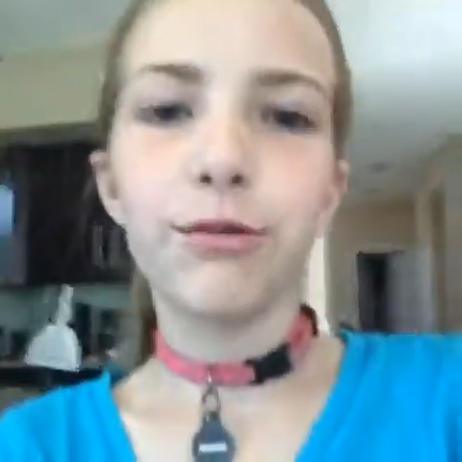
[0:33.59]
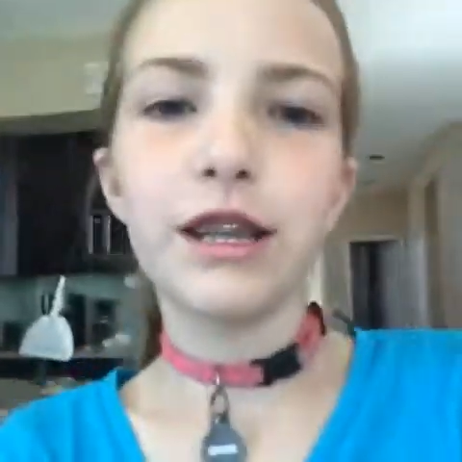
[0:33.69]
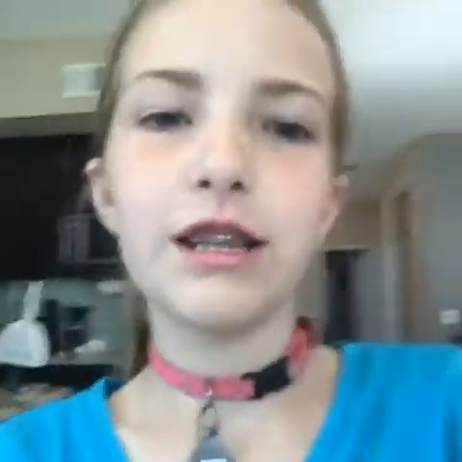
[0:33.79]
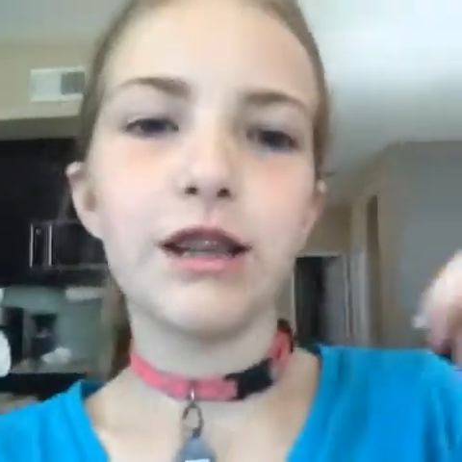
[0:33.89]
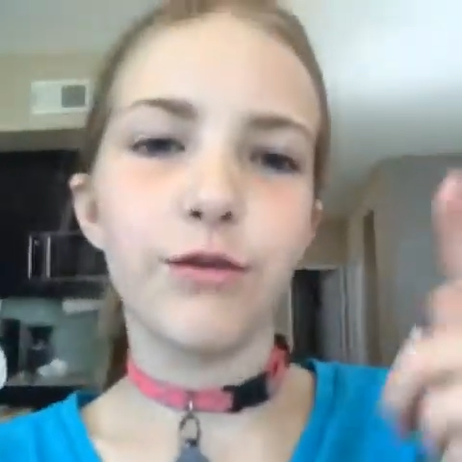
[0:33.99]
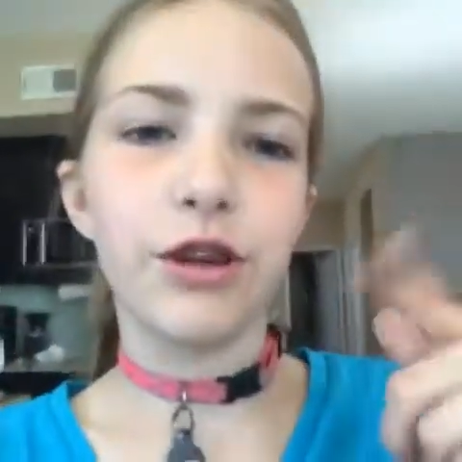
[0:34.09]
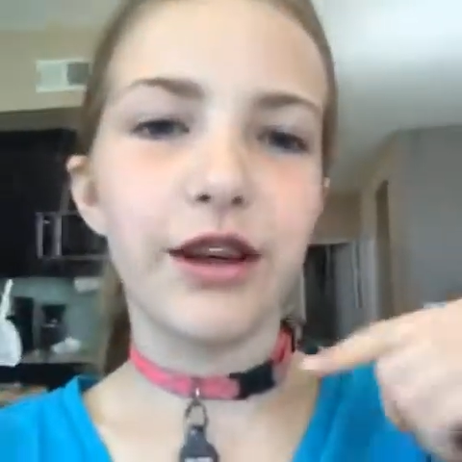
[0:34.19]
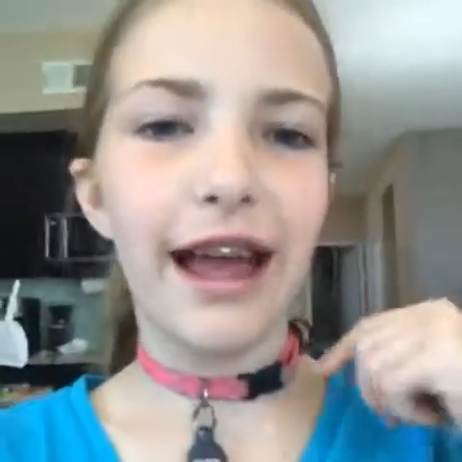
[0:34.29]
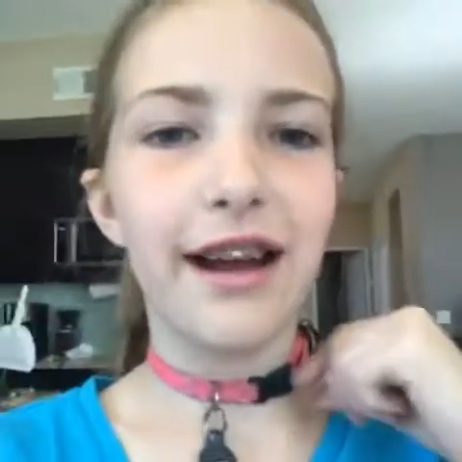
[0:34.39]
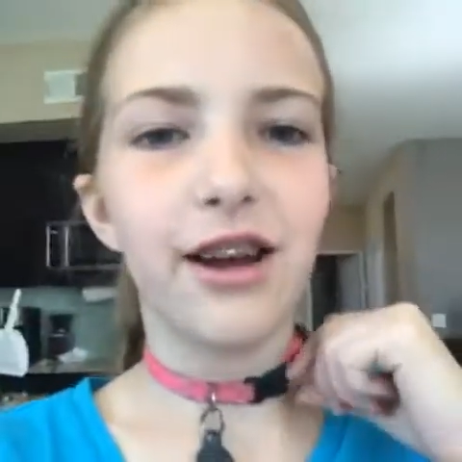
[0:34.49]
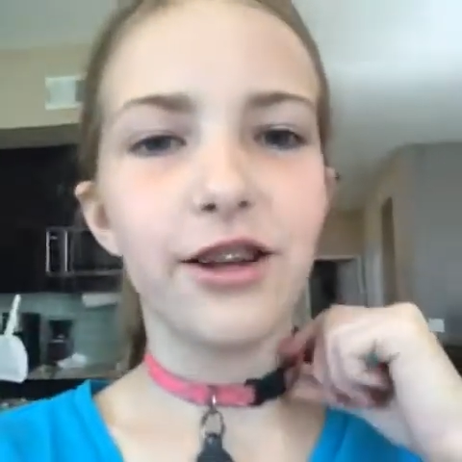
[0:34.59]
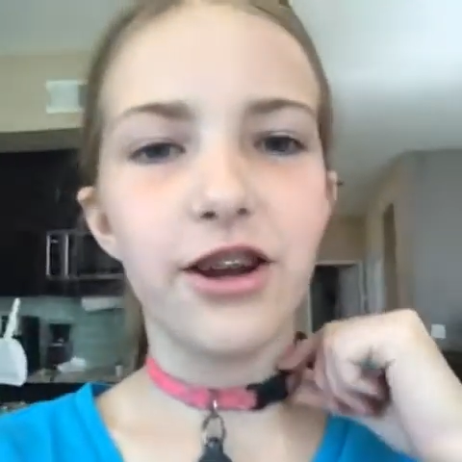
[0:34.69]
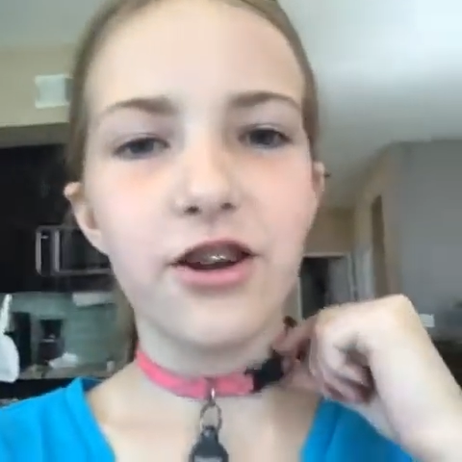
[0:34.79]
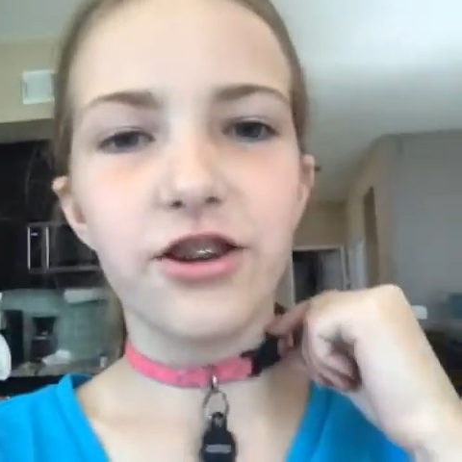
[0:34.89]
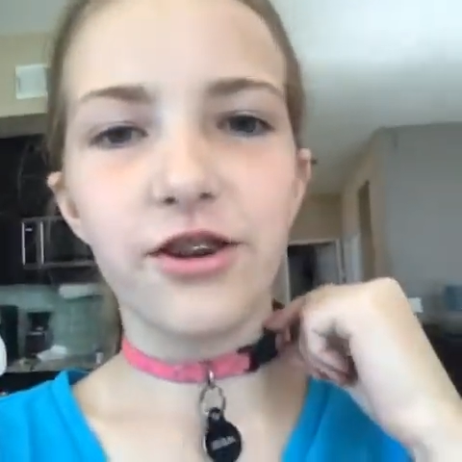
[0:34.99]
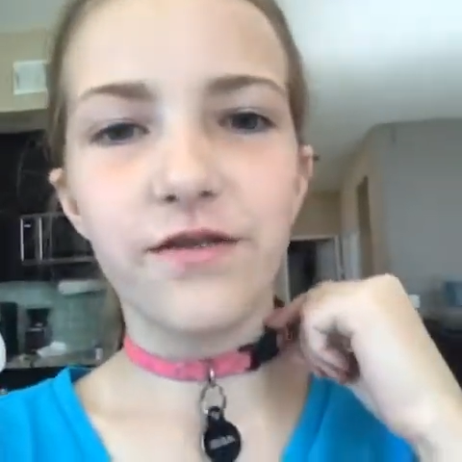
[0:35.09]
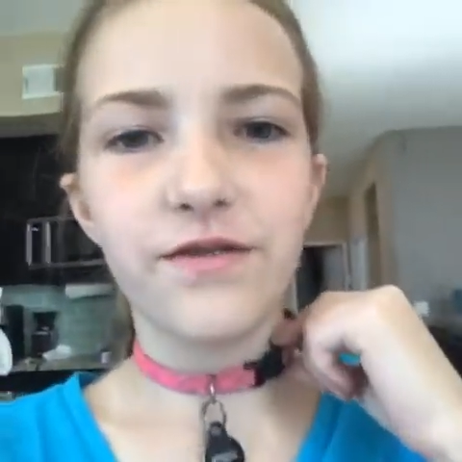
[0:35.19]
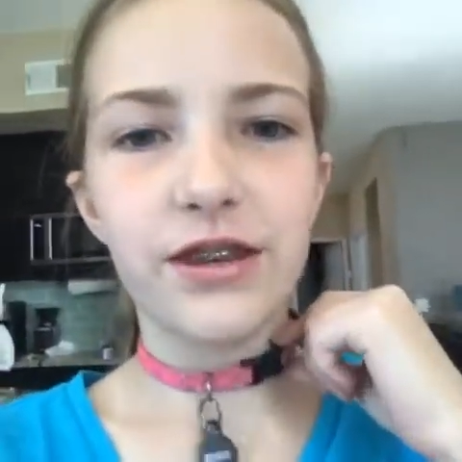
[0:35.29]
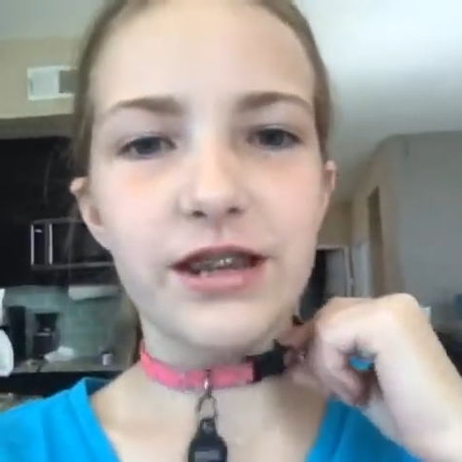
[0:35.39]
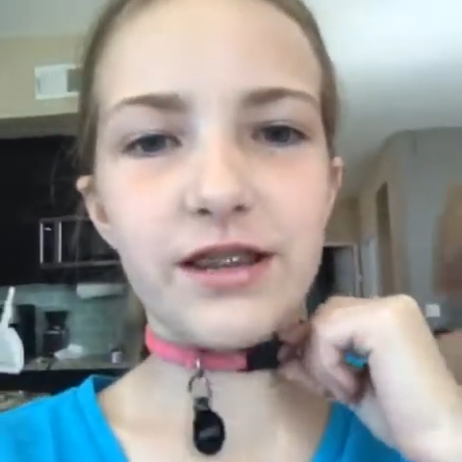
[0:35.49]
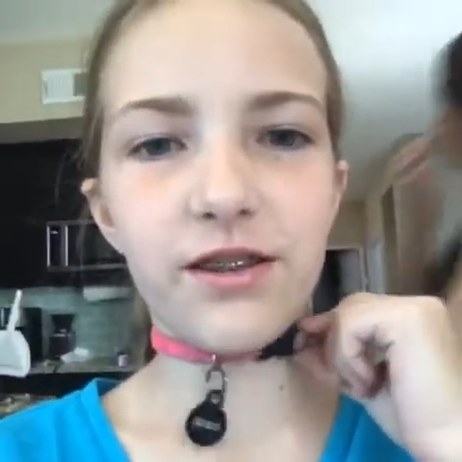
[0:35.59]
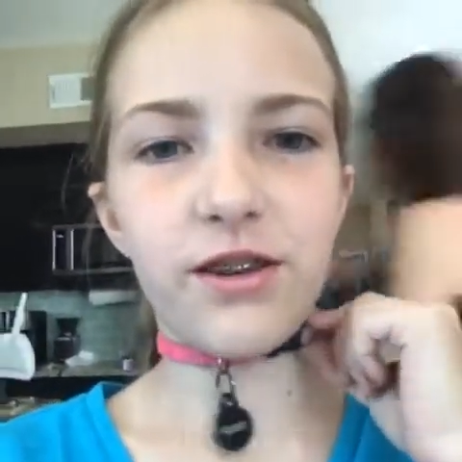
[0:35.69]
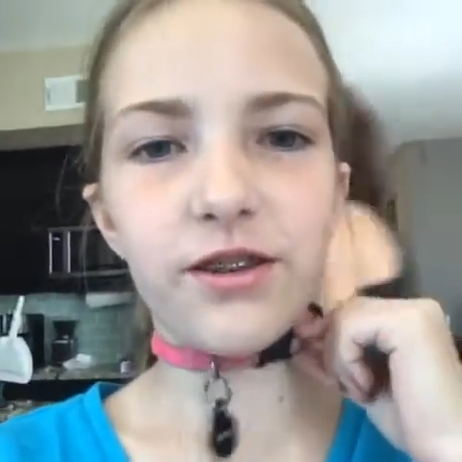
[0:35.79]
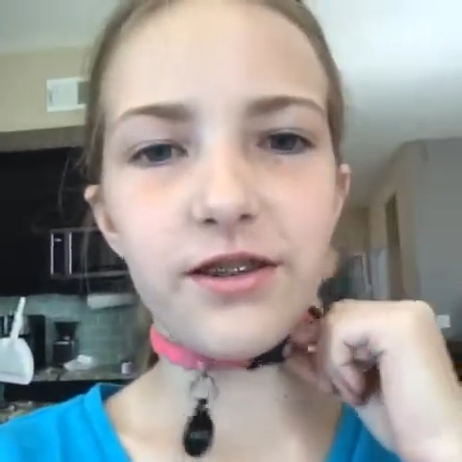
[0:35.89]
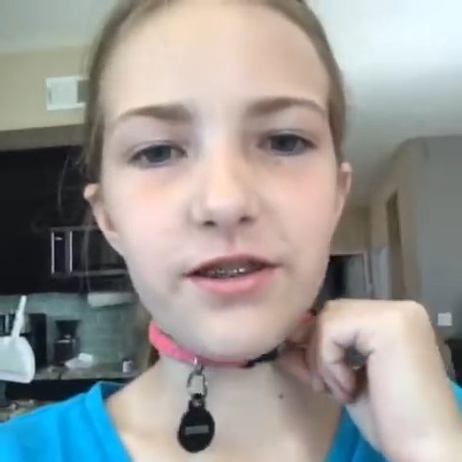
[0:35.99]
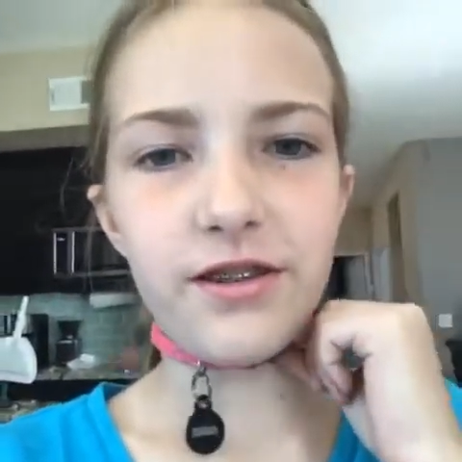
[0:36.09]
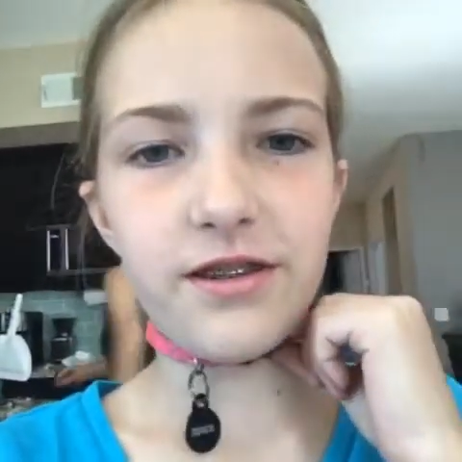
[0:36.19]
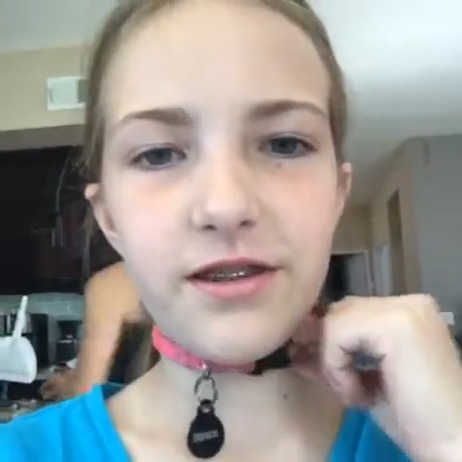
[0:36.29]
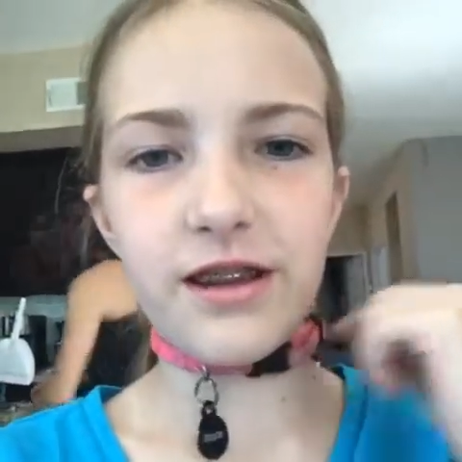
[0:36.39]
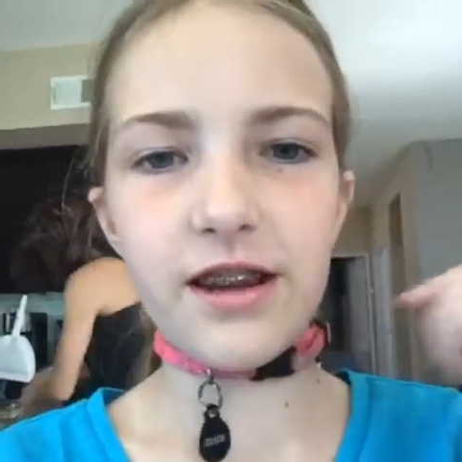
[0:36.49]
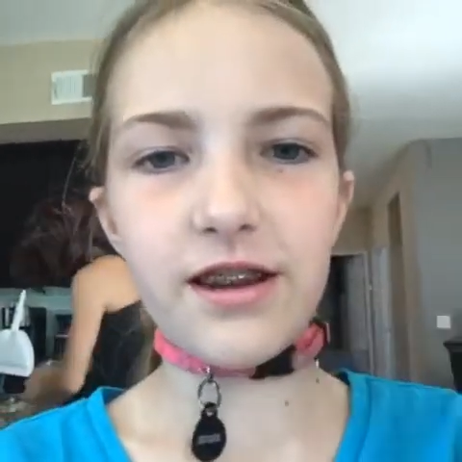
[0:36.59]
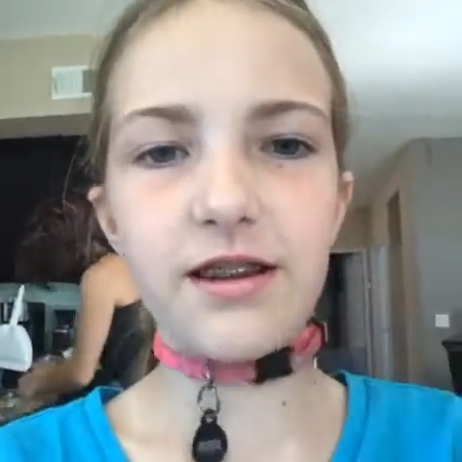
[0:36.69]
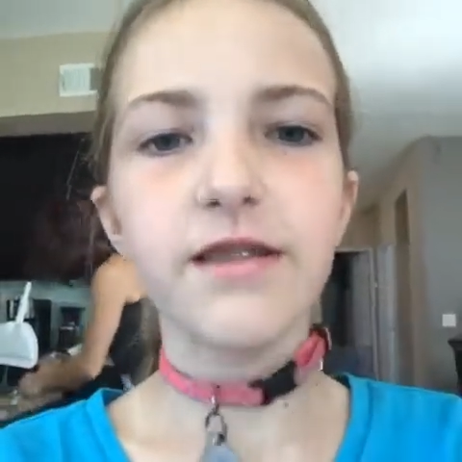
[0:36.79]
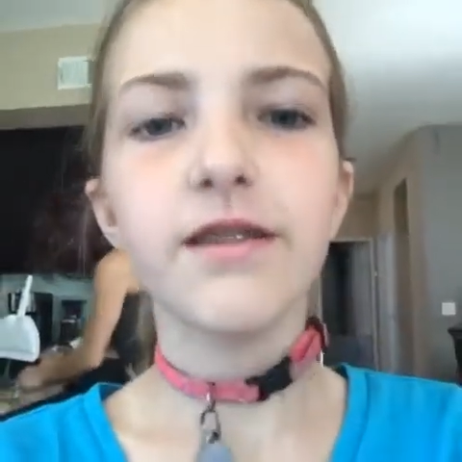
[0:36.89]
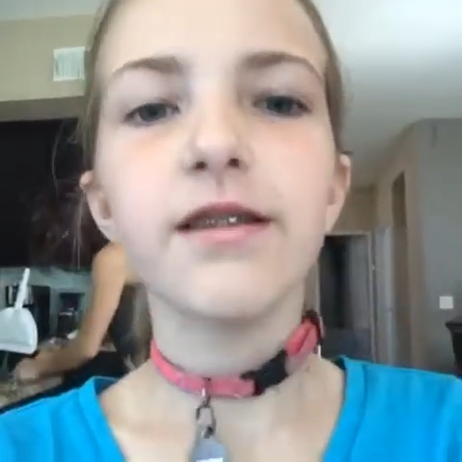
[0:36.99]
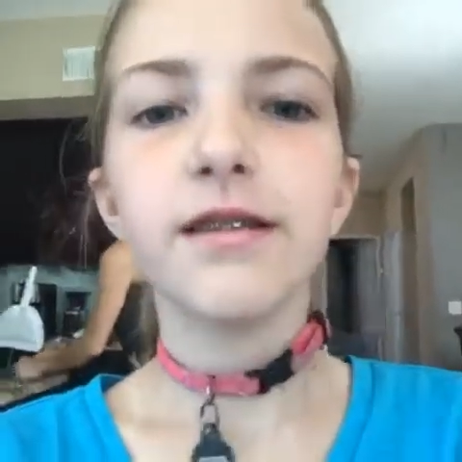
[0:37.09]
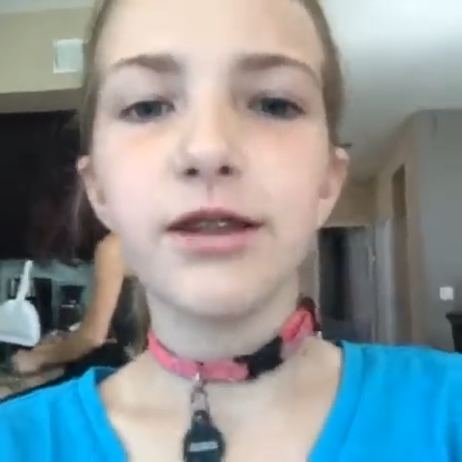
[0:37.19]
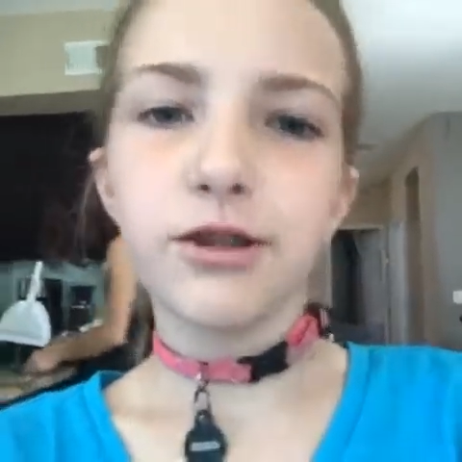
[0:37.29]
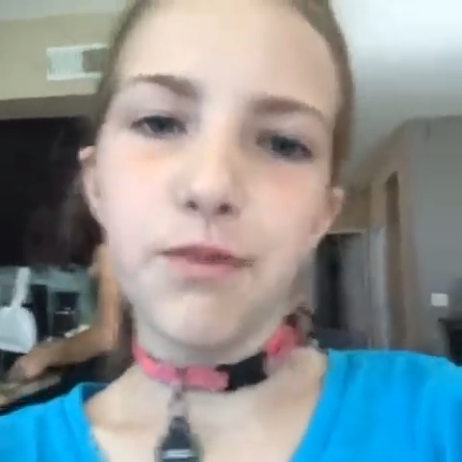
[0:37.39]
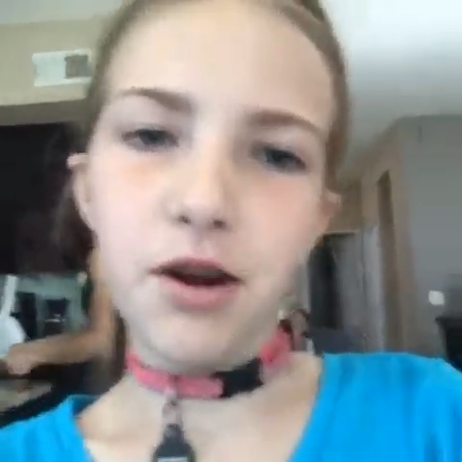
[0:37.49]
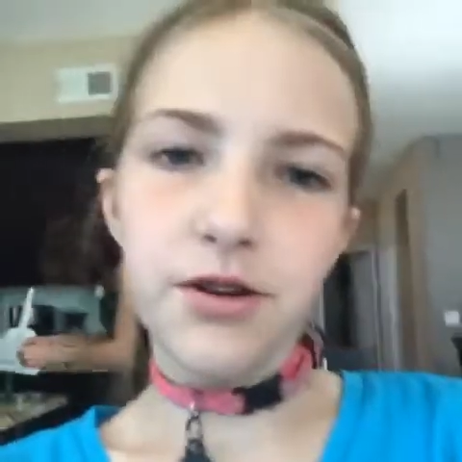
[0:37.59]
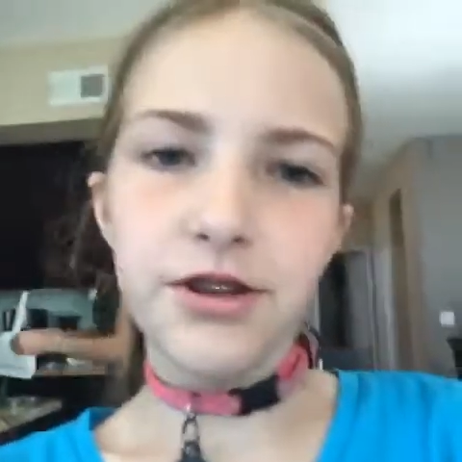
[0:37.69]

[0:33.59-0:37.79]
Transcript: But this is a real cat collar, so it's a little like small.